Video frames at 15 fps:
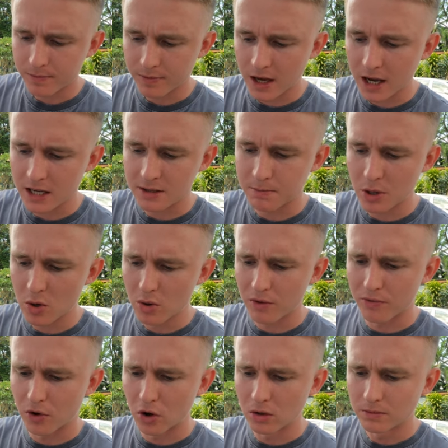in
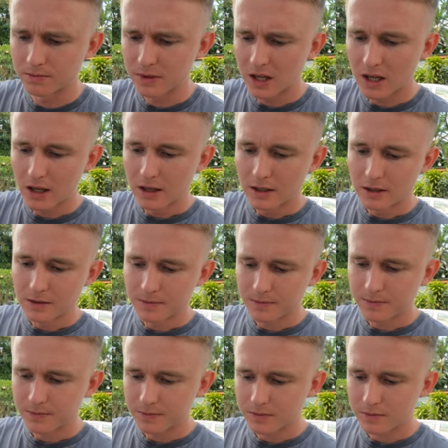Singapore, you thought your
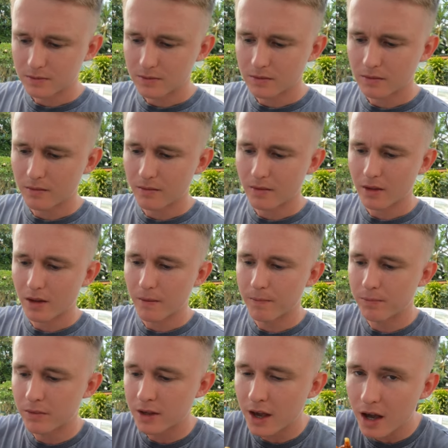Singapore chili crab was going to be
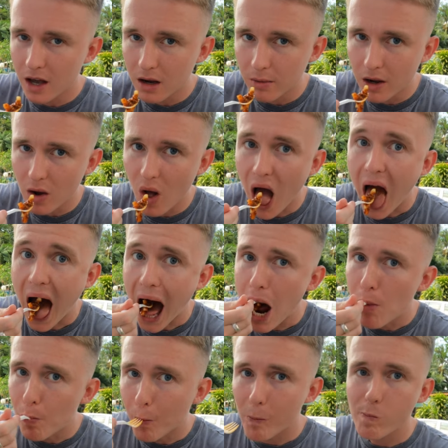crab yeah, flavoured.
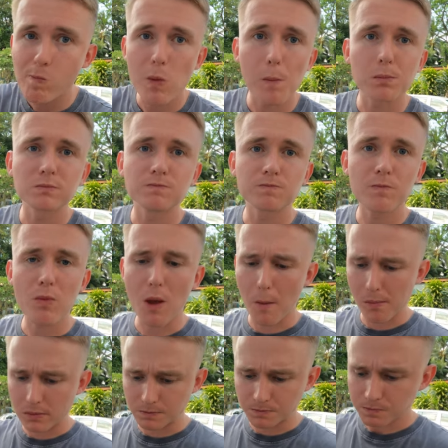Well. Bob, you're going to
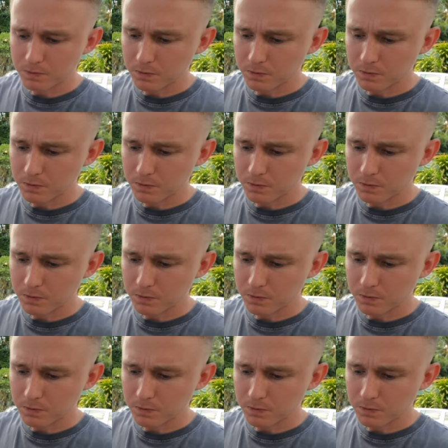lose.